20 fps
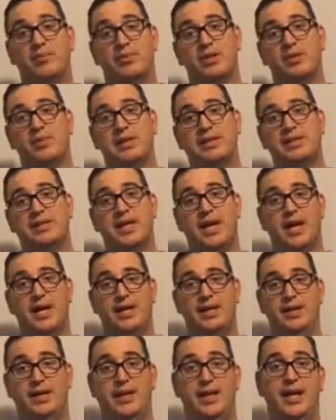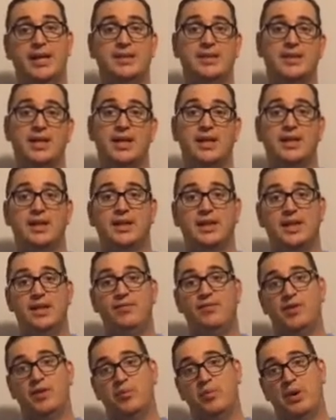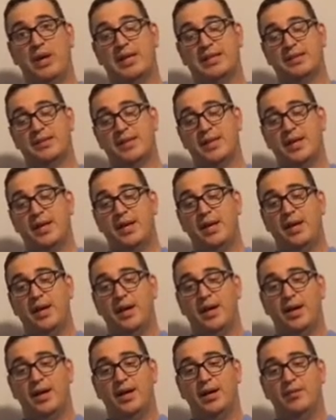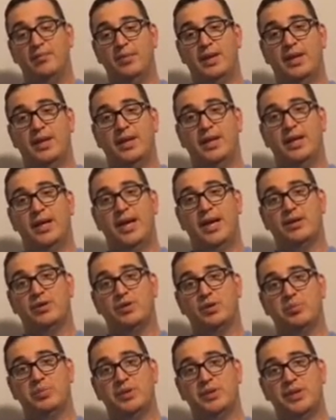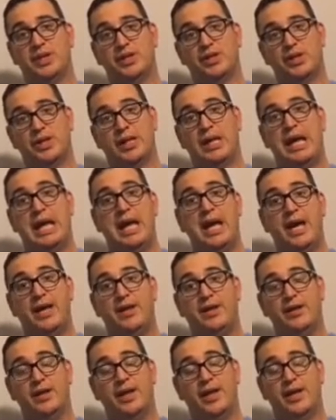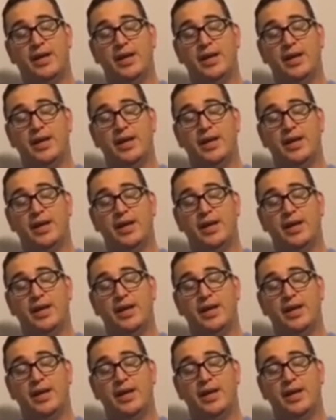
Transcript: arm to my side, and that's going to leave the breast in a natural position. And then